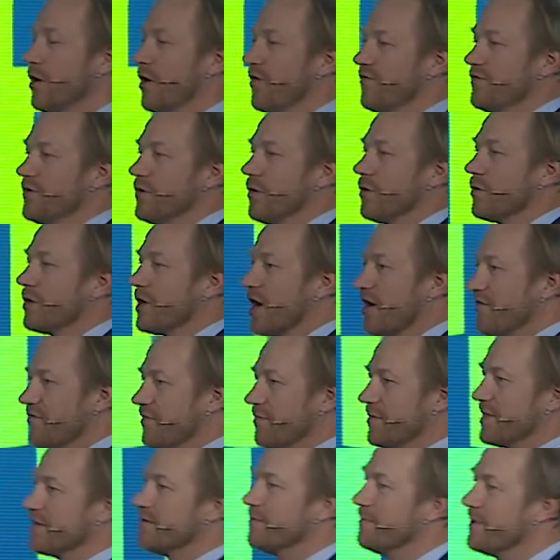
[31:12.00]
of, you know,
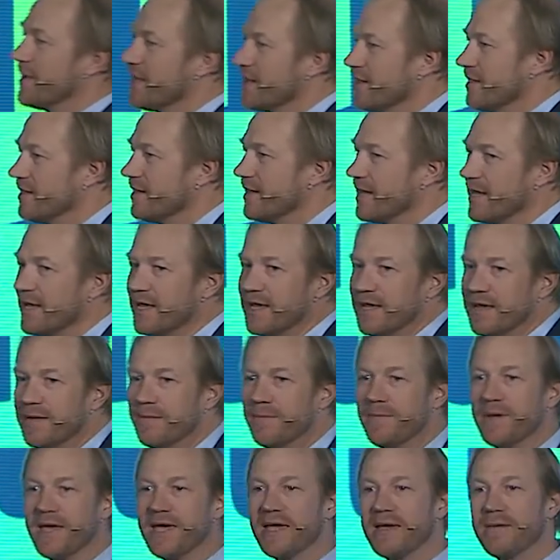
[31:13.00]
government building,
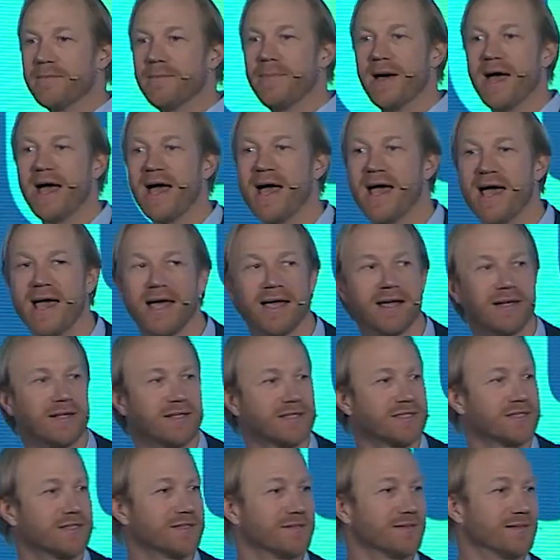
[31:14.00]
big
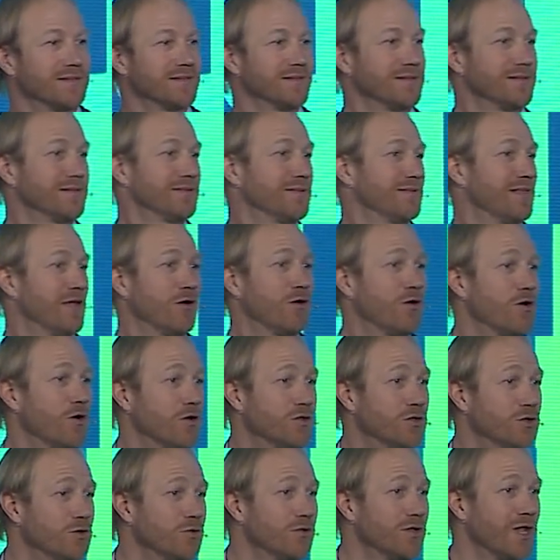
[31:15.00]
banks that are
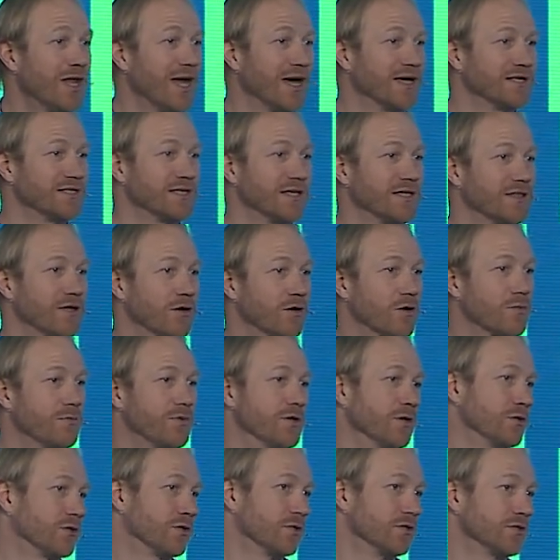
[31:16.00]
not utilizing their
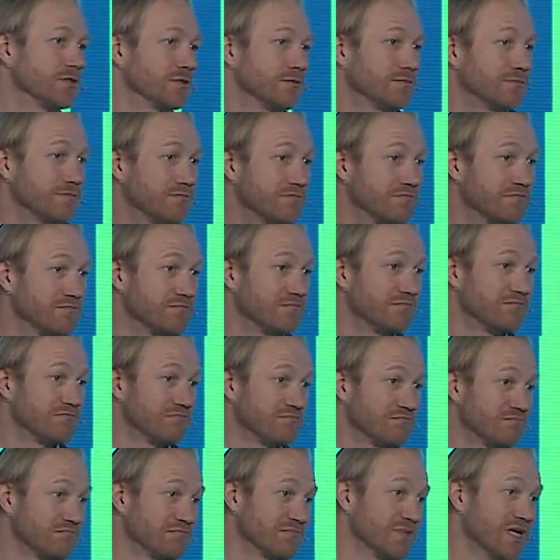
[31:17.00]
computers.
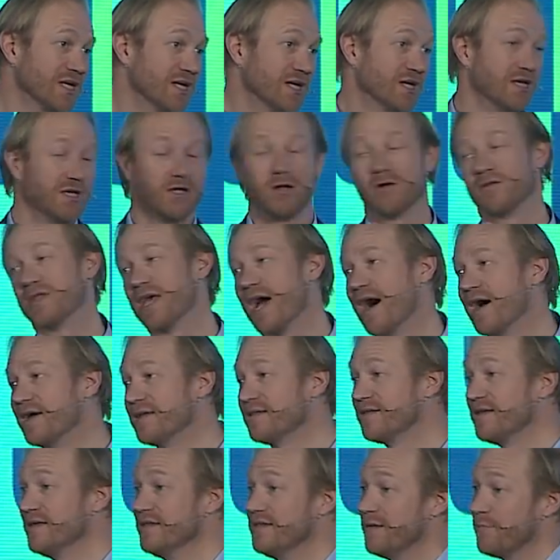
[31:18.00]
You know, the
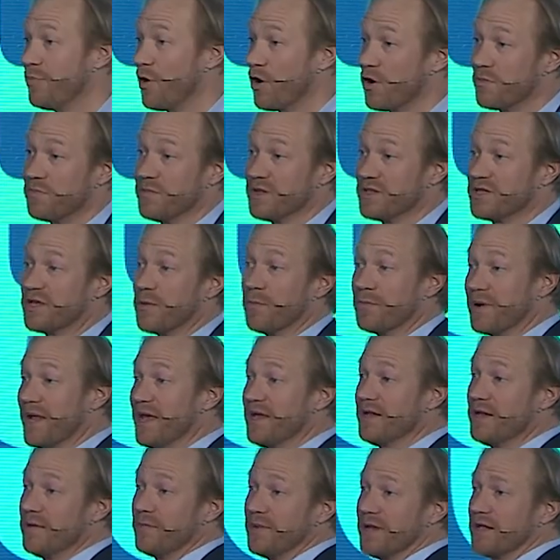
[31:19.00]
IT department
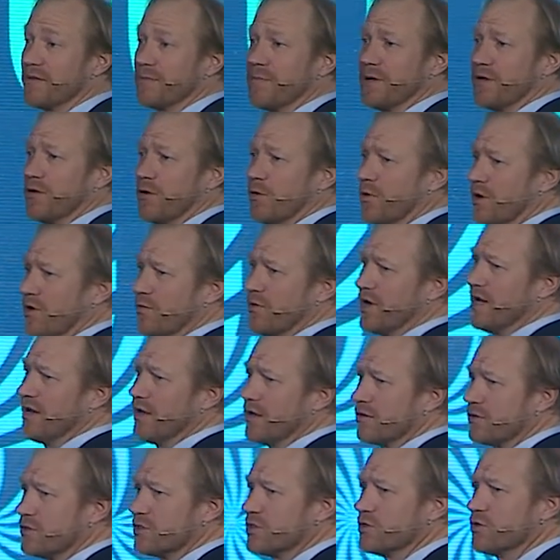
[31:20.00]
complained a bit, but no one really
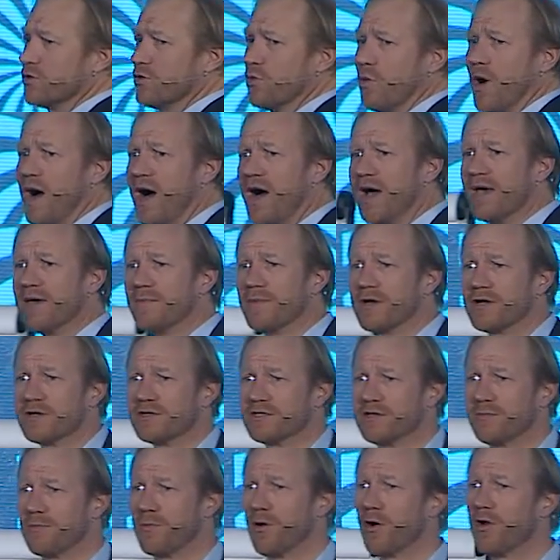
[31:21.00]
understood why,
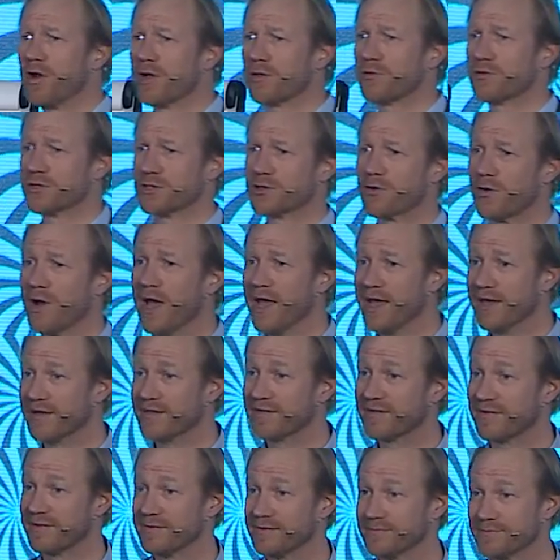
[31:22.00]
because the product was
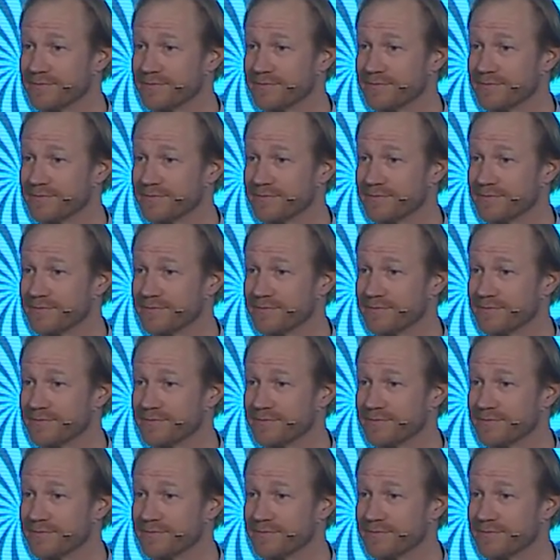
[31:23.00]
great.